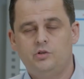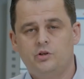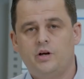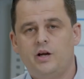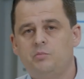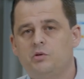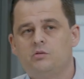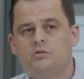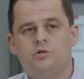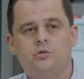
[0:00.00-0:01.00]
you're able
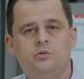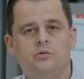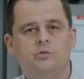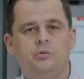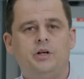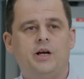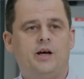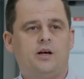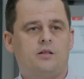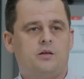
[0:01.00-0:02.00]
to react.